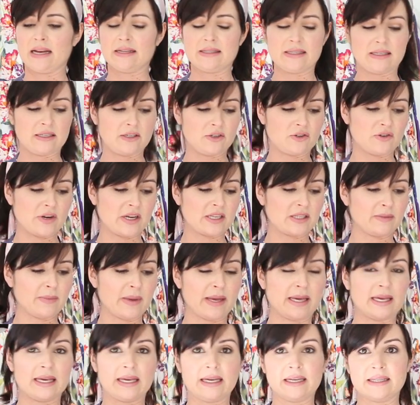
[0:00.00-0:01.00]
I did a
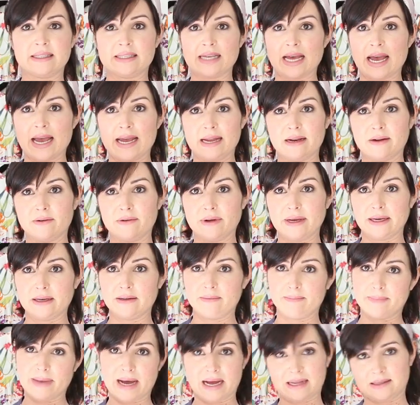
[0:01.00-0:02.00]
dressmaking and tailoring
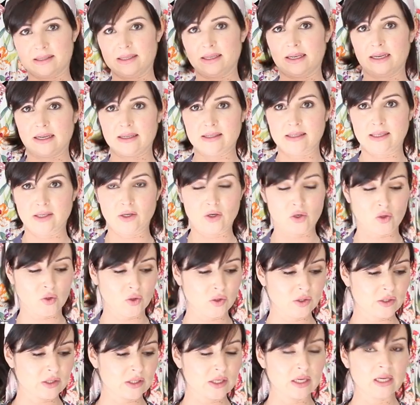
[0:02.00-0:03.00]
and pattern cutting
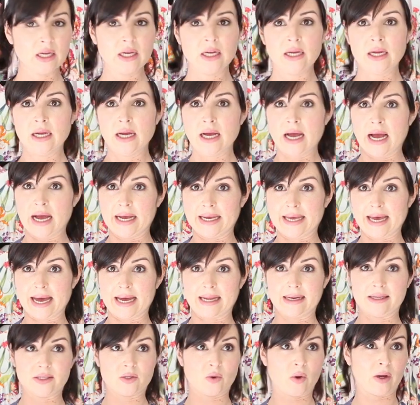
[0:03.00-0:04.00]
course.
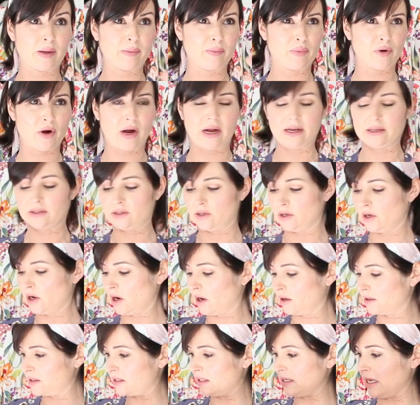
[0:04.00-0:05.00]
Again, it's quite bright so you
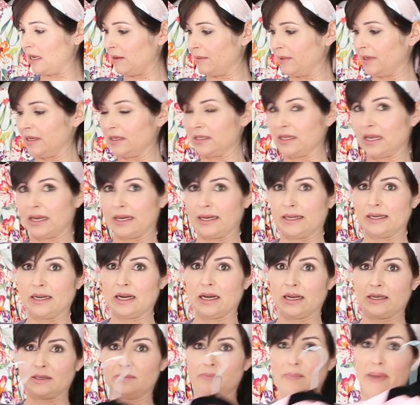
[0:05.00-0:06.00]
can't see, but it's like a
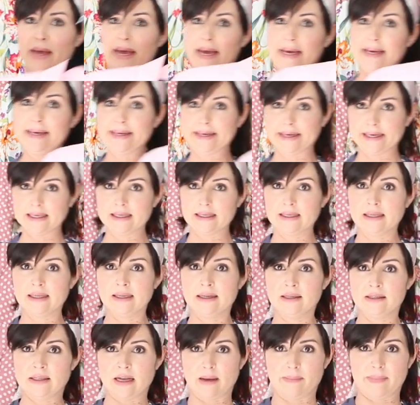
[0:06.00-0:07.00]
nice pink.
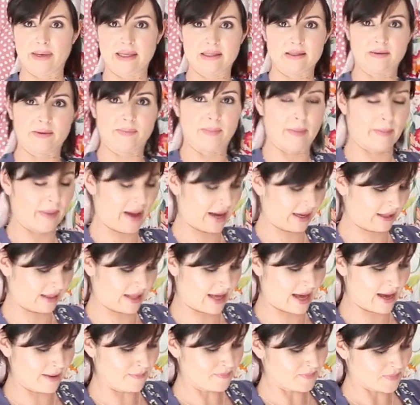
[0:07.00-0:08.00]
Is that better back
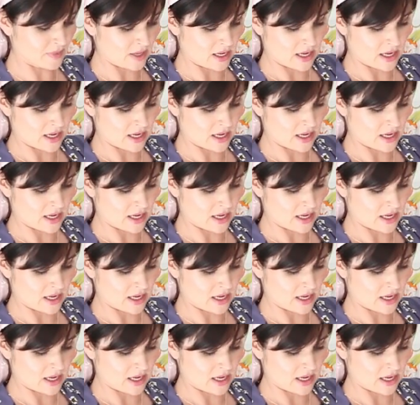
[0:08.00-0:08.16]
there?